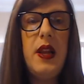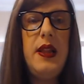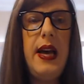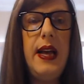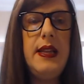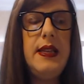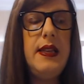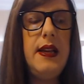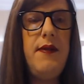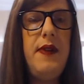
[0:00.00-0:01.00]
that's
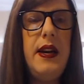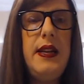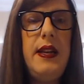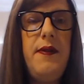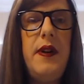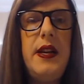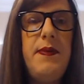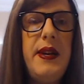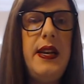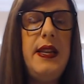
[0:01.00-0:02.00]
a very different
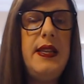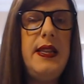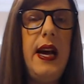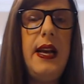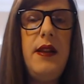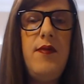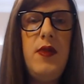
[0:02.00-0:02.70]
experience than